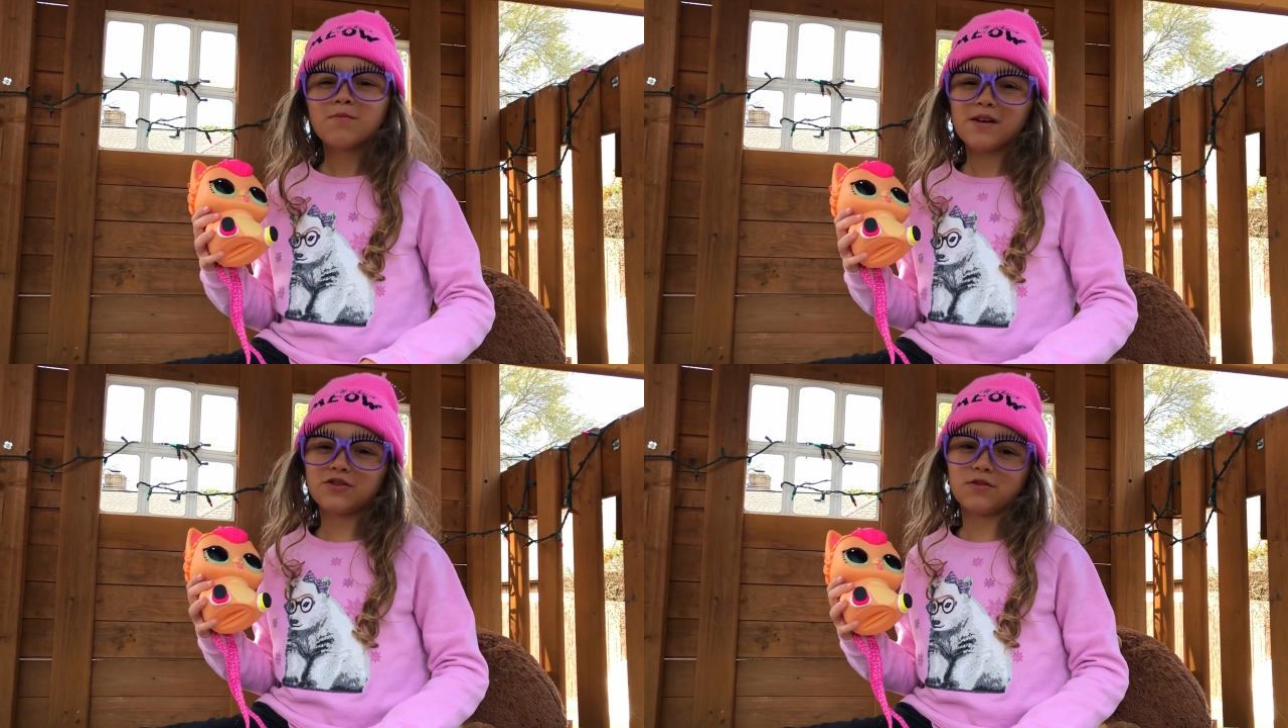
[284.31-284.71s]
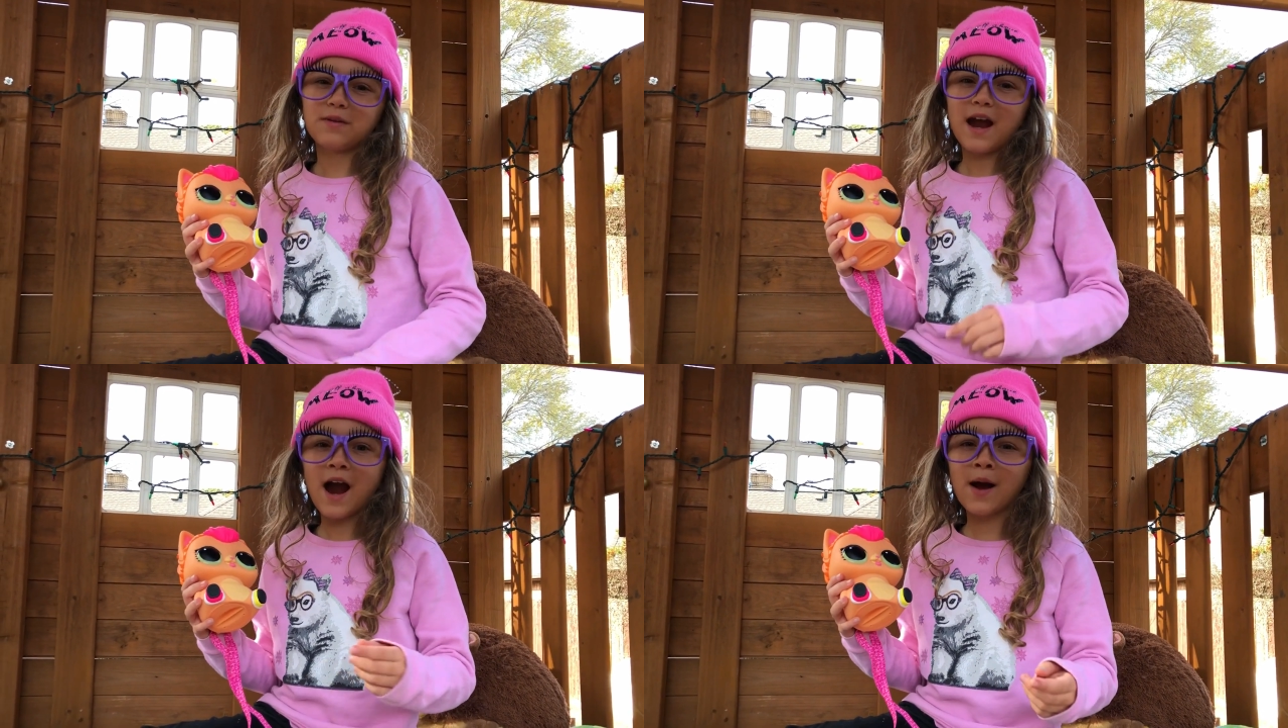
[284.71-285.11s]
Make sure you
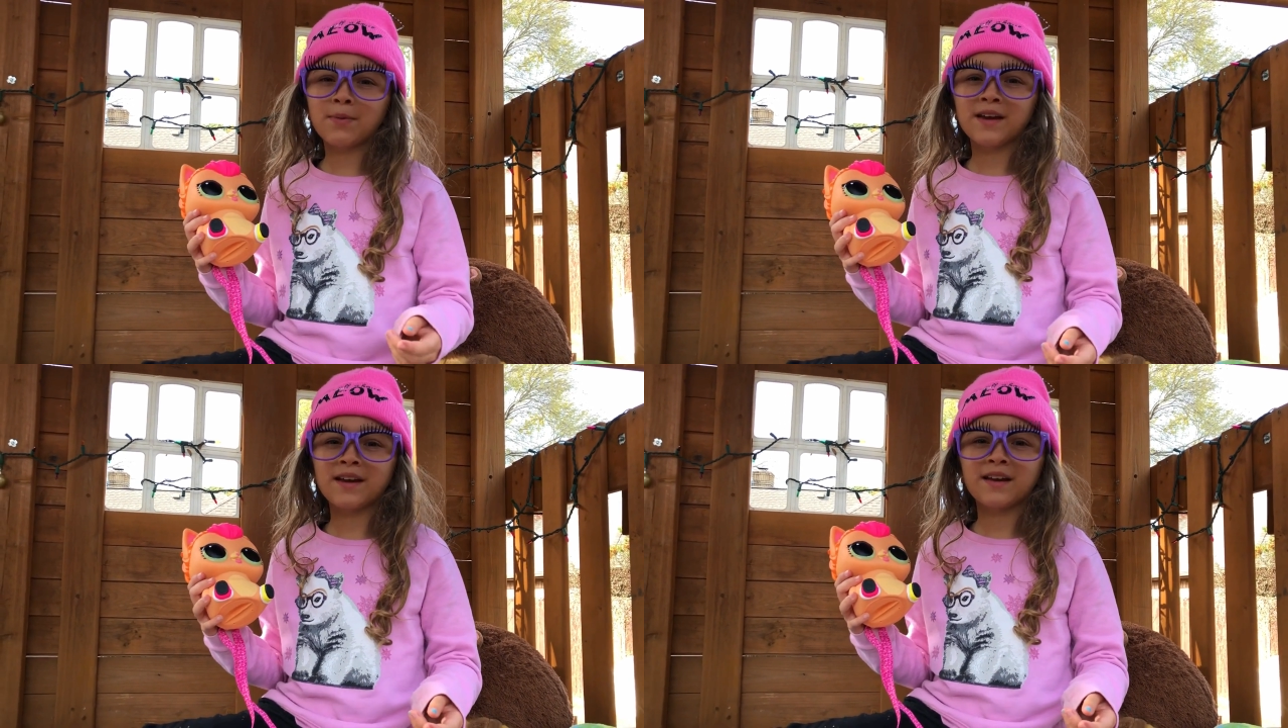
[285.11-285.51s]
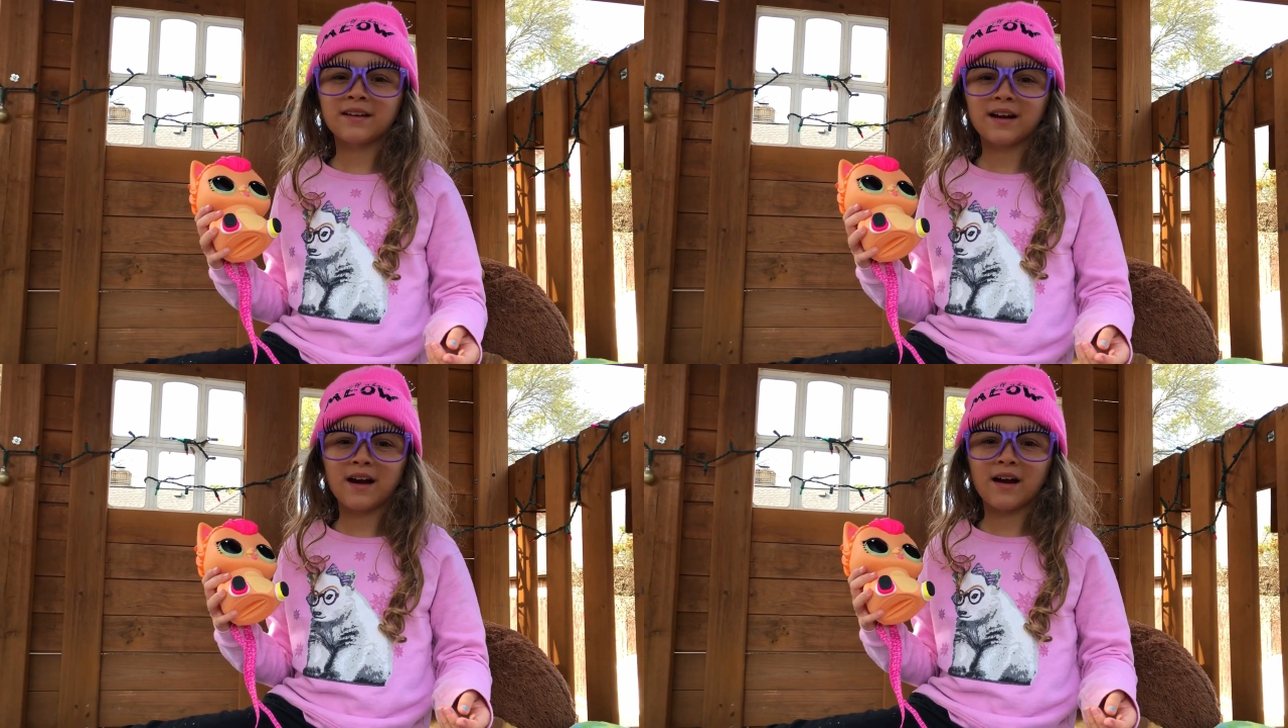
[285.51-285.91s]
be happy,
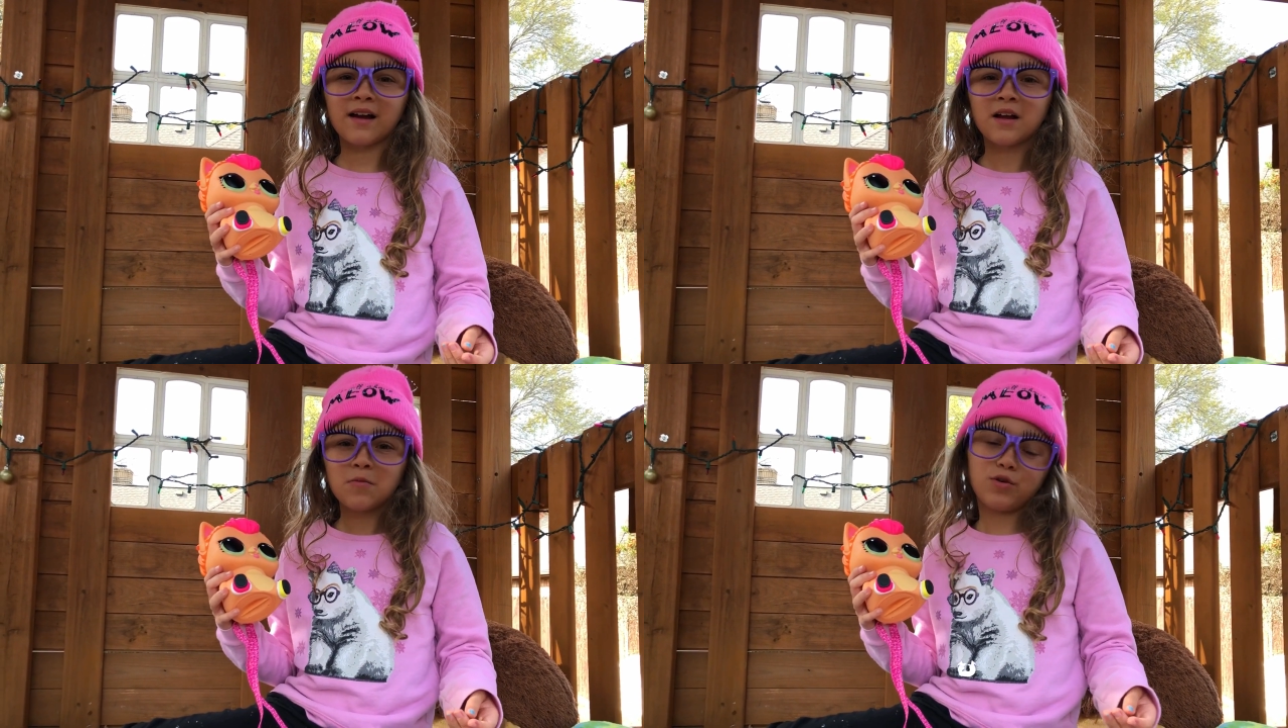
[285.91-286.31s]
kind,